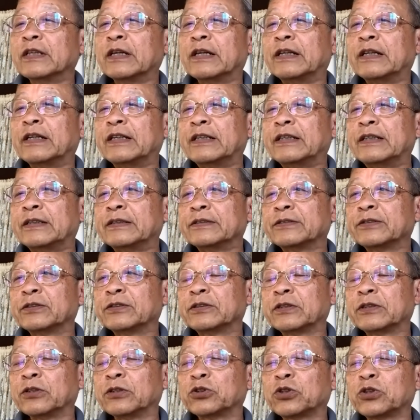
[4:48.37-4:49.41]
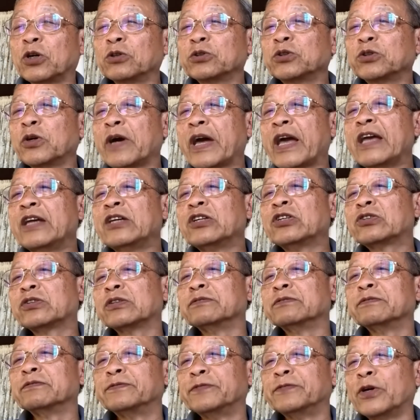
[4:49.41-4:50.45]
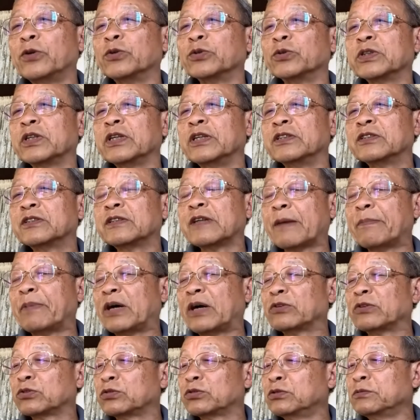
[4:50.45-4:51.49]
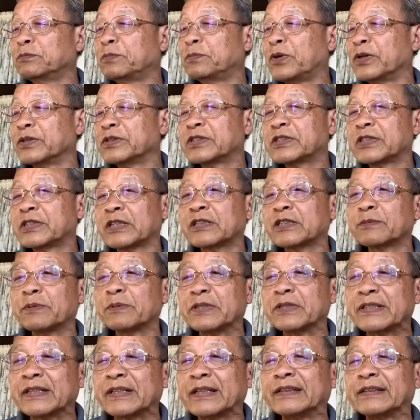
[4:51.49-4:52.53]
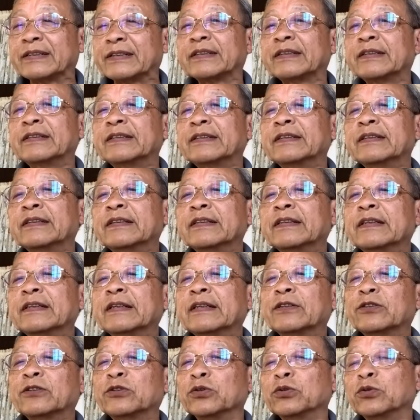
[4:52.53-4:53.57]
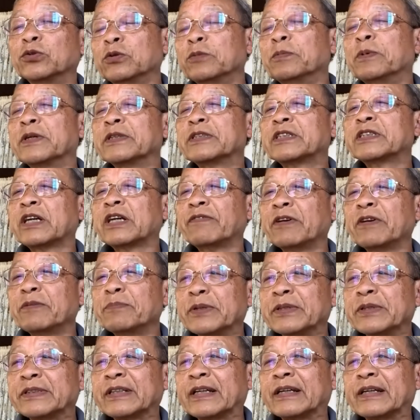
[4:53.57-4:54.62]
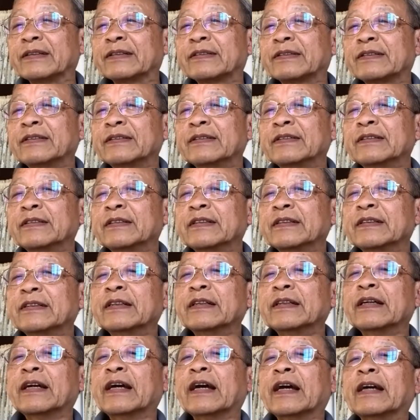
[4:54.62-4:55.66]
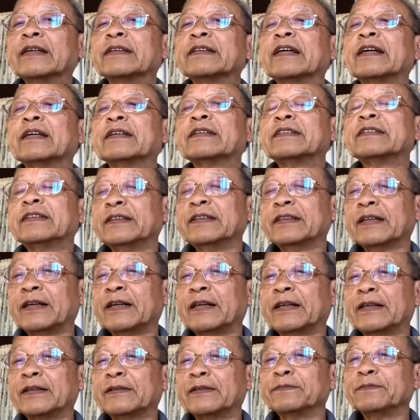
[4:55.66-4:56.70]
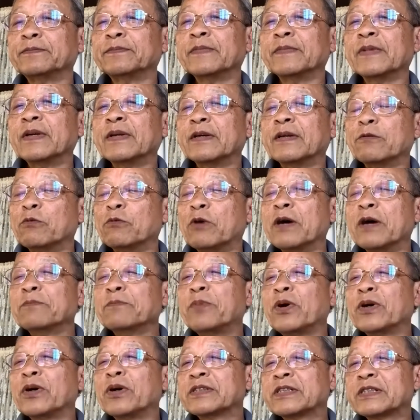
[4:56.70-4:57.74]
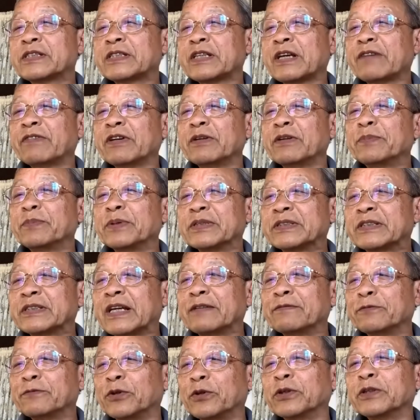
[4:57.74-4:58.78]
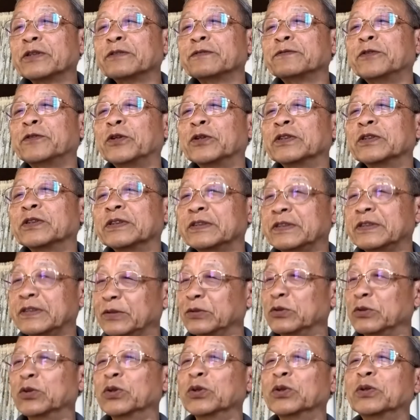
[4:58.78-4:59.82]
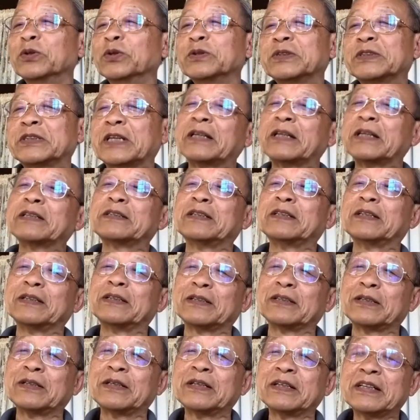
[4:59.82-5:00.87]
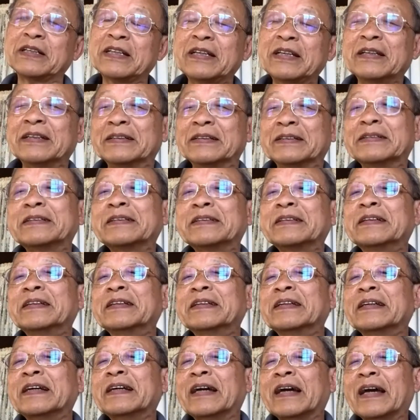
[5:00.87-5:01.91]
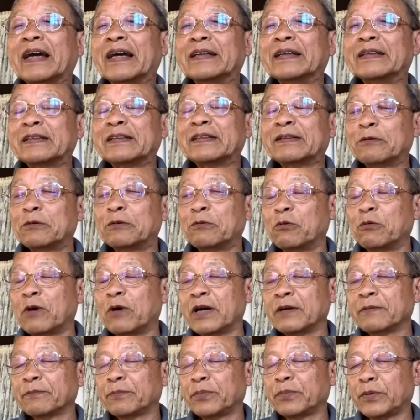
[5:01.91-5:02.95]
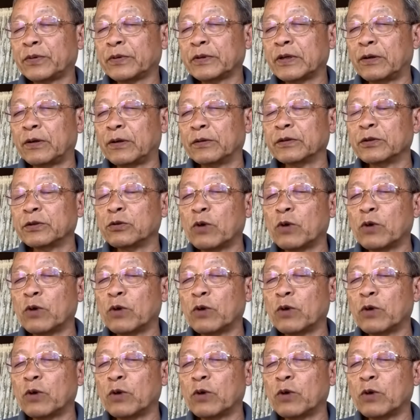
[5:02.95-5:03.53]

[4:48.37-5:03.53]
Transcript: Uh, the total Asian vote is about 2.6 percent to 2.7%. And then the 1.7% uh, voted for the, the, new senator in, and one only